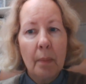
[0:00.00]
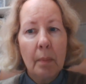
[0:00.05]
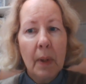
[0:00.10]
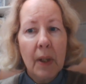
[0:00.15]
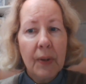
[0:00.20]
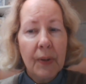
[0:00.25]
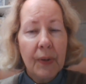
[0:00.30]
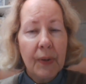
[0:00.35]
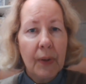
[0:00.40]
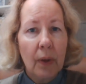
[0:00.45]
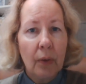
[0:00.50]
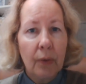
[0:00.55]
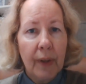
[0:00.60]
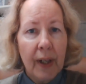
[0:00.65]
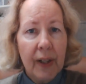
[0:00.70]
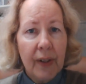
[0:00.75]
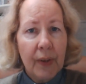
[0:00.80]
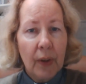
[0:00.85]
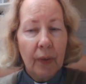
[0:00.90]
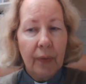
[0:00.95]
missed the
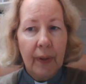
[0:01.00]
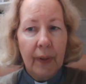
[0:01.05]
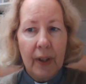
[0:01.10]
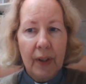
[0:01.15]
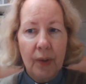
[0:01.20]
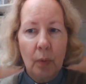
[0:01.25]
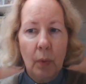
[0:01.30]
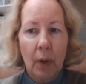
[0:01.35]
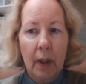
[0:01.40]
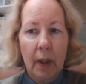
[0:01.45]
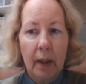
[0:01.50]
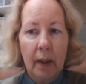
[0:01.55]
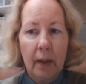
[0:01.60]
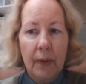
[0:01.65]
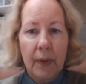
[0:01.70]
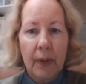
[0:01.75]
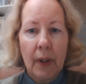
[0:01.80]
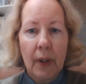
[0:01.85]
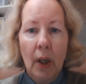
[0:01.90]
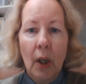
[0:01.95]
rest of his
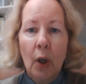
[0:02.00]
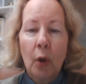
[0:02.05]
words,